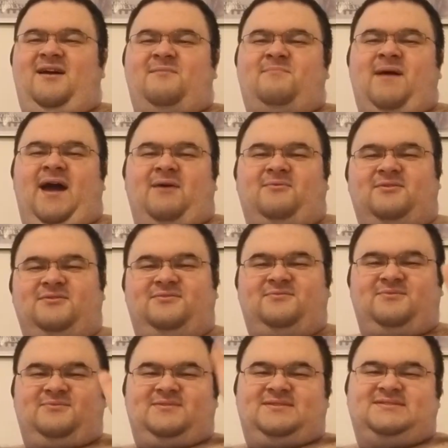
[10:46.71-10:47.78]
power
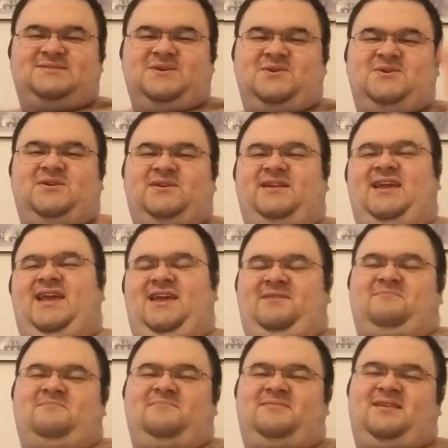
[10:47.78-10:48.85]
through this current
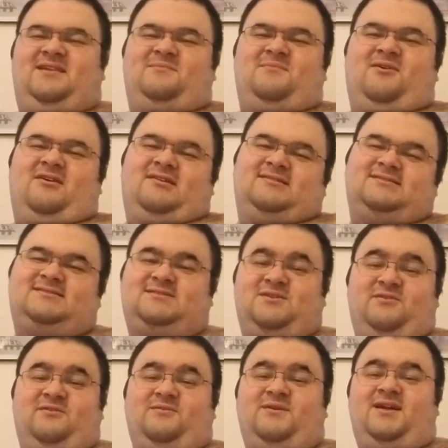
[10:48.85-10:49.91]
game that I'm on.
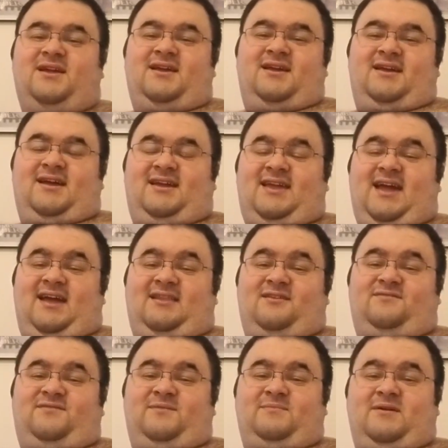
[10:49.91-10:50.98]
So again,
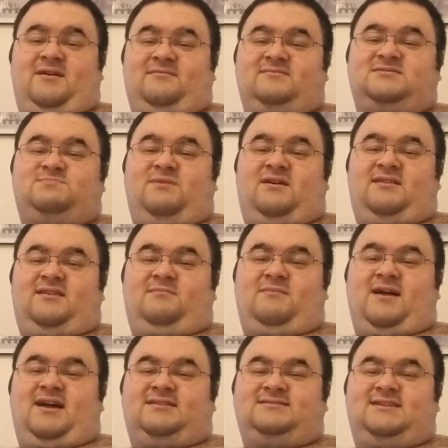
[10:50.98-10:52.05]
if I'm not responding
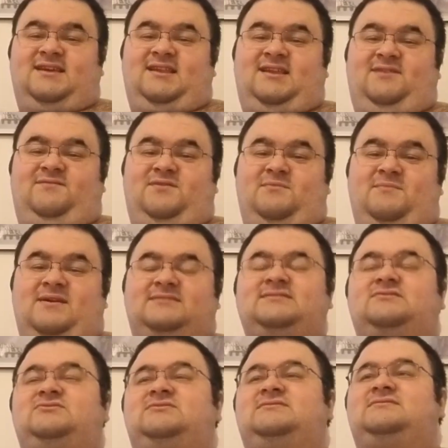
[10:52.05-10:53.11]
back to any of your
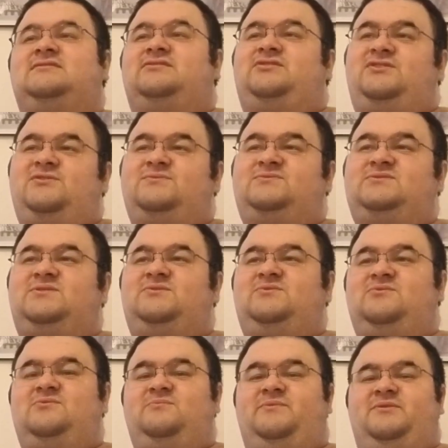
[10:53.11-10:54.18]
messages on
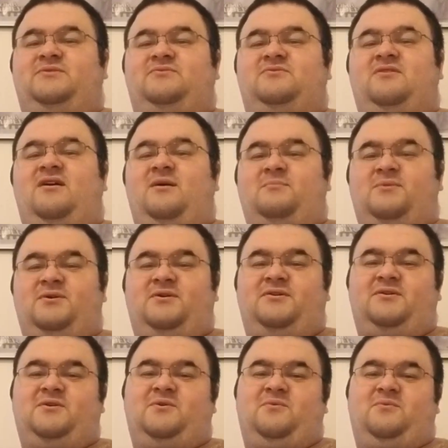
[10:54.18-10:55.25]
YouTube or
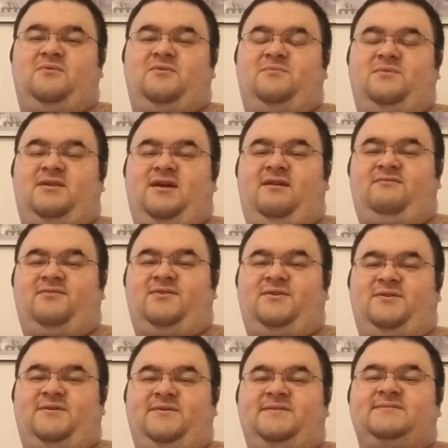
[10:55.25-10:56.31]
Grommer or
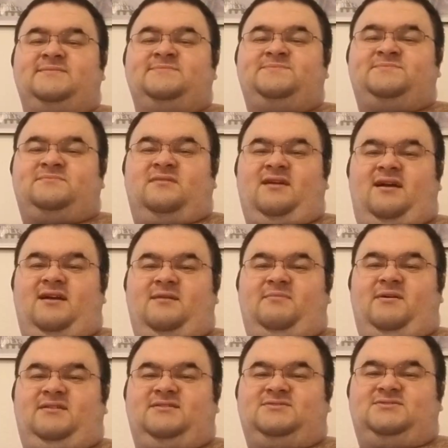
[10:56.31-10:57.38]
whatever, I
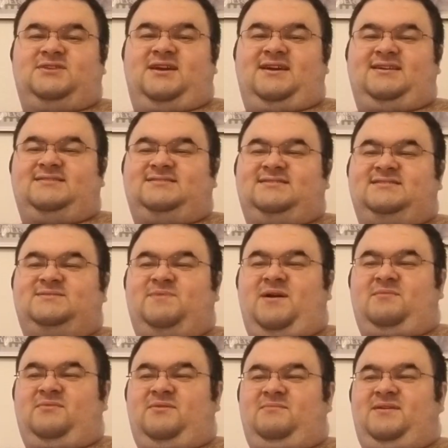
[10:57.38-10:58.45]
apologize. It's
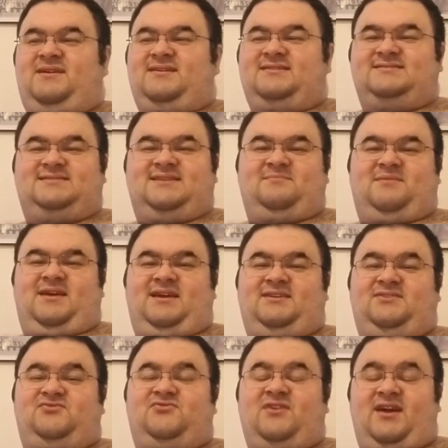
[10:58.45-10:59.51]
probably because I'm like
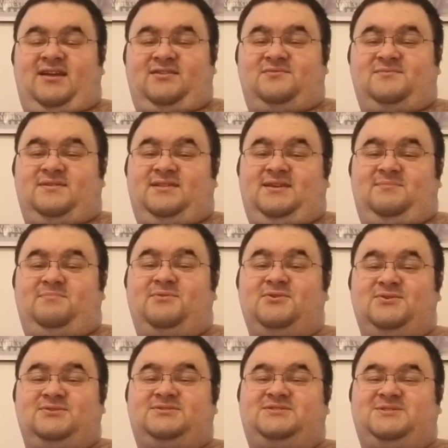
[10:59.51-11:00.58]
trying to really
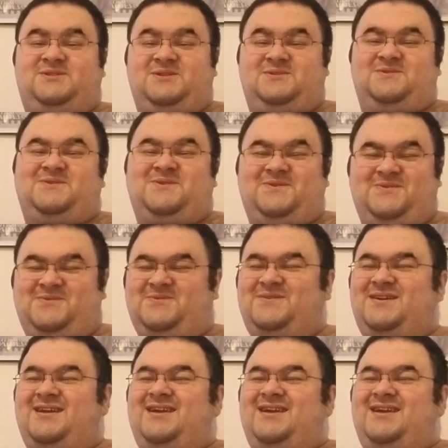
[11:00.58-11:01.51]
push through